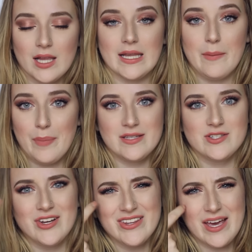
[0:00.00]
lip
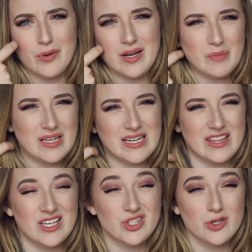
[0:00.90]
pencil, they wouldn't be
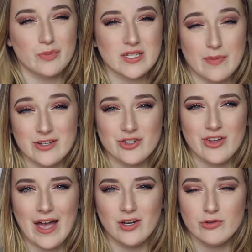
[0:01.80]
anything super
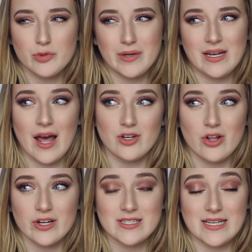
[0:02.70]
special. I know
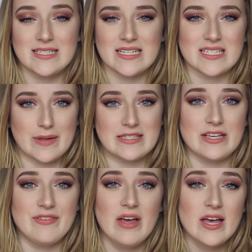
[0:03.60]
$29 is
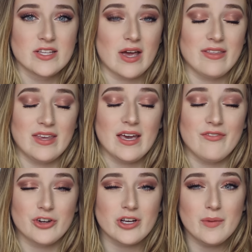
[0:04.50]
expensive, so I think
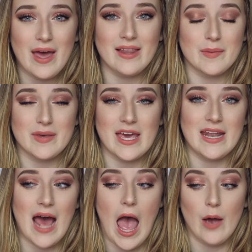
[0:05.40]
if you're gonna buy a lip
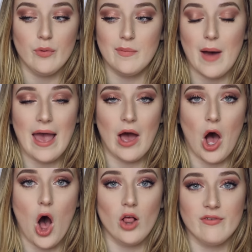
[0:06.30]
kit, I would buy
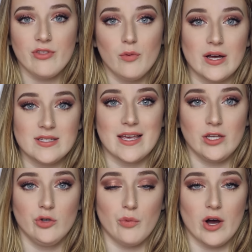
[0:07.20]
all of the ones
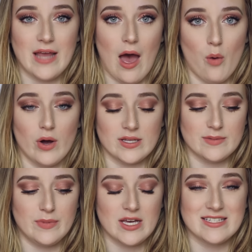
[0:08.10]
that you want at
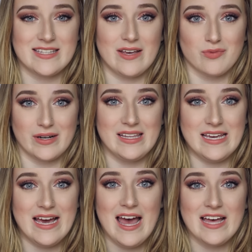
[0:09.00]
once because they
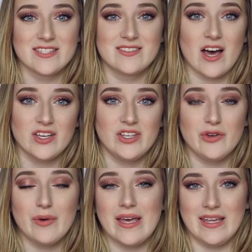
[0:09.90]
really suck
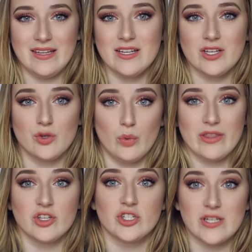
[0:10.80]
you in
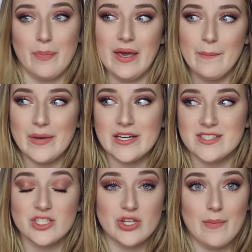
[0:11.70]
with the shipping,
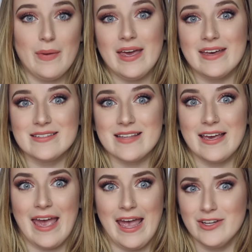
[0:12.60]
because the shipping is
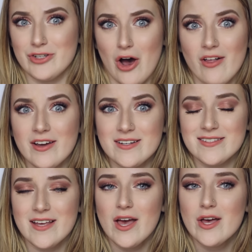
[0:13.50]
like
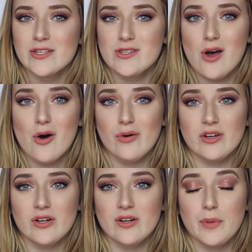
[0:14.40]
$8. So
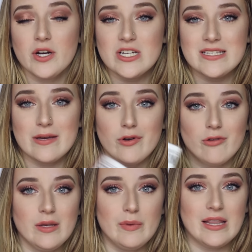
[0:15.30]
your purchase that would
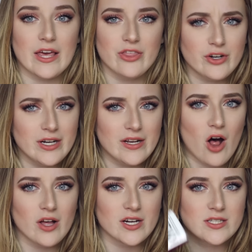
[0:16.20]
only be like
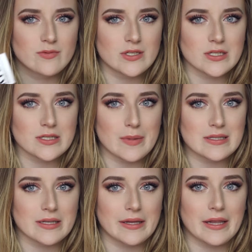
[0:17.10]
$30, which is
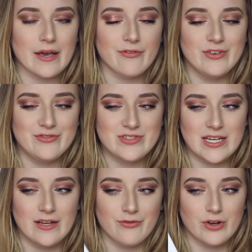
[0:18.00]
basically like
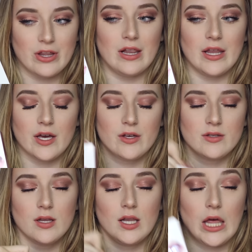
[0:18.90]
$15 for the
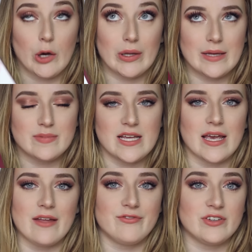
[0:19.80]
liquid
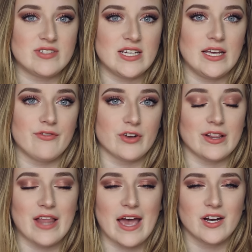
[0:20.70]
lipstick and $15 for
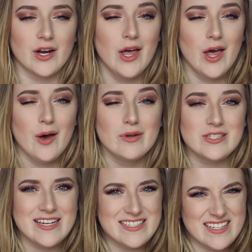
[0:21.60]
the liner,
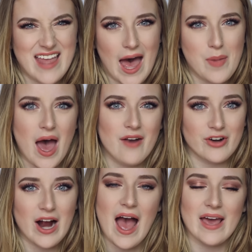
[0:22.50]
which isn't that bad
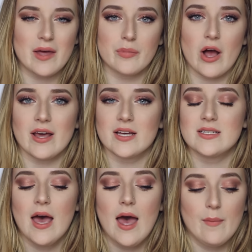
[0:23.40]
for a high-end
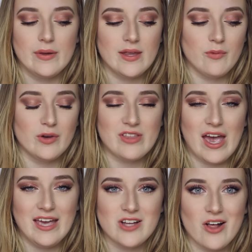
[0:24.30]
product. But then with the
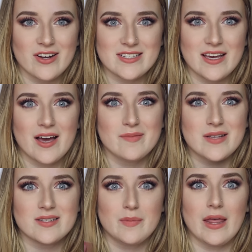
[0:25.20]
$8, it comes
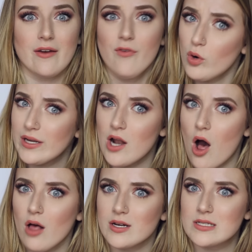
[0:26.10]
out to be like
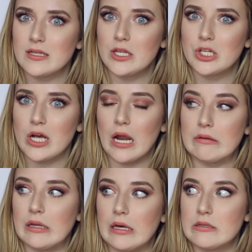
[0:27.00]
$40, and then you're kind
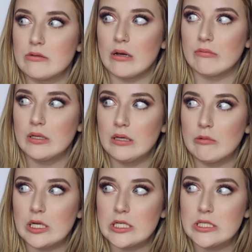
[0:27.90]
of like, do I really
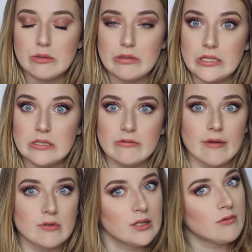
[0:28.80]
want to do this? Do
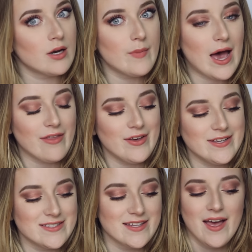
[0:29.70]
I really want to buy
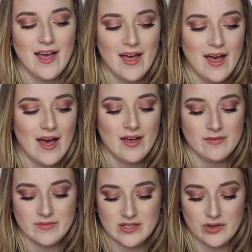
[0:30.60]
this?
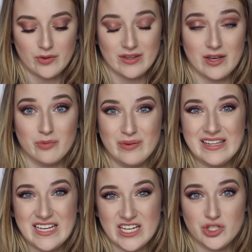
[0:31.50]
So they
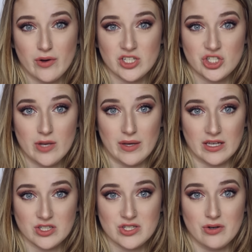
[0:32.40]
really get you on the
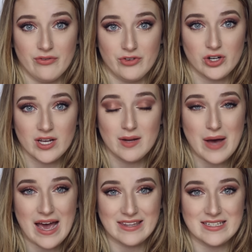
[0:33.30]
shipping. So if you were going to
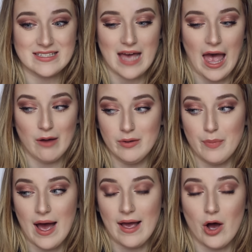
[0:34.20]
buy these, I would
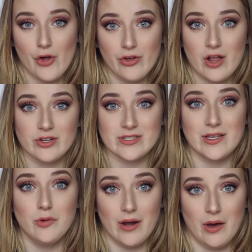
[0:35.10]
buy all the colors
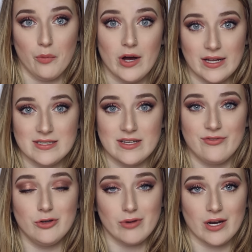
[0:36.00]
that you want at once if you